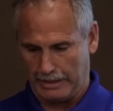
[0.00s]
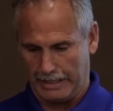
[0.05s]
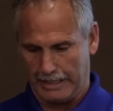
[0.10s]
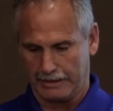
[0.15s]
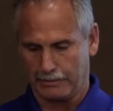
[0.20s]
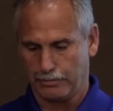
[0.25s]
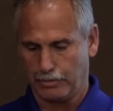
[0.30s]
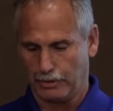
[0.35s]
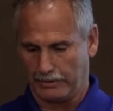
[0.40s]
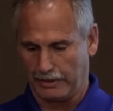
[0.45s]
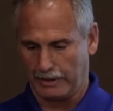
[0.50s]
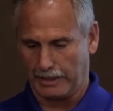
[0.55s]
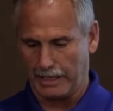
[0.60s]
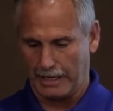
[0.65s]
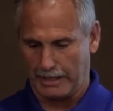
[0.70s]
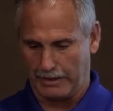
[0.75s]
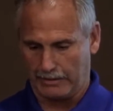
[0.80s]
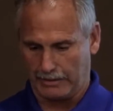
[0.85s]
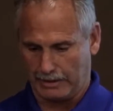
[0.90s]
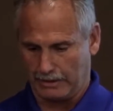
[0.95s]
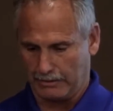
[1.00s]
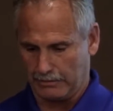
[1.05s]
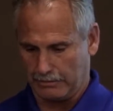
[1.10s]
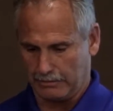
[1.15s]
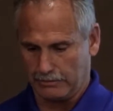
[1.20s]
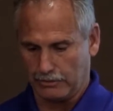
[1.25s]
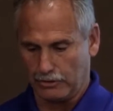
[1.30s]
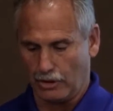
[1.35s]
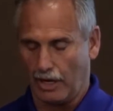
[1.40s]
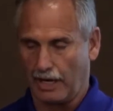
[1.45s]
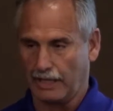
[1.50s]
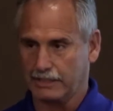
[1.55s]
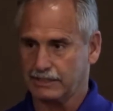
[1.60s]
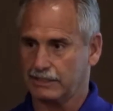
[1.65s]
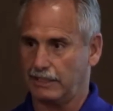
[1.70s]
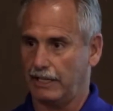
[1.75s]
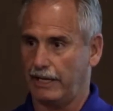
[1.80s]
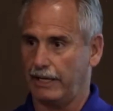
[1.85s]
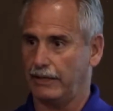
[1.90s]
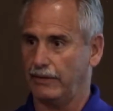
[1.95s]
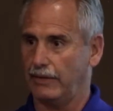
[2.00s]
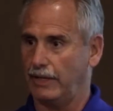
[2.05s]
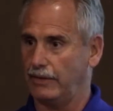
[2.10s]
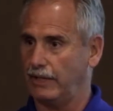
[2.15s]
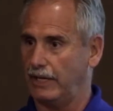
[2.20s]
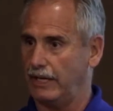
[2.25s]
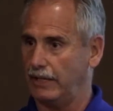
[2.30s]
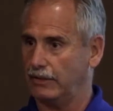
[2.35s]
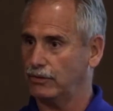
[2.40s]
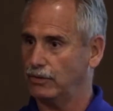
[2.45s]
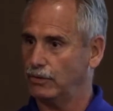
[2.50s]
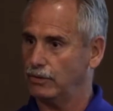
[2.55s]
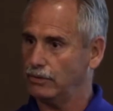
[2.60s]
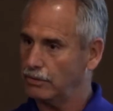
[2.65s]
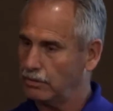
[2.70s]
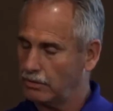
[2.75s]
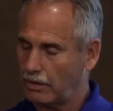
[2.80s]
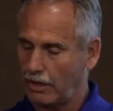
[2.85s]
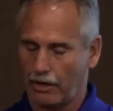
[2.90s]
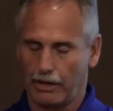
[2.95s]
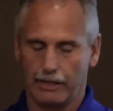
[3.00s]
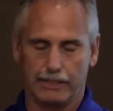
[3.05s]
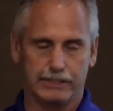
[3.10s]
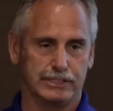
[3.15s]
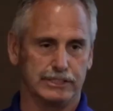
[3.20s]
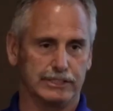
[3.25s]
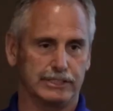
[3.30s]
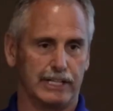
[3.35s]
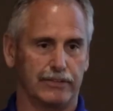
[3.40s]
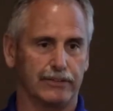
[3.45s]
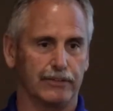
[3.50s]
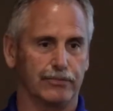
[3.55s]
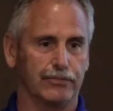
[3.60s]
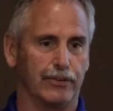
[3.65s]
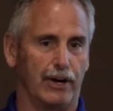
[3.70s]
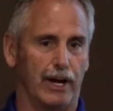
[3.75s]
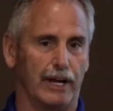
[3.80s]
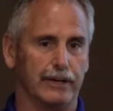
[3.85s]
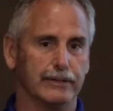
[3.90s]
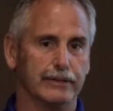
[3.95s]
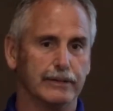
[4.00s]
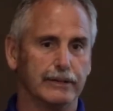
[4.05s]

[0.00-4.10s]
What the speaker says: you had to put the guy in the dog sled, and then they had 2 harnesses at the front.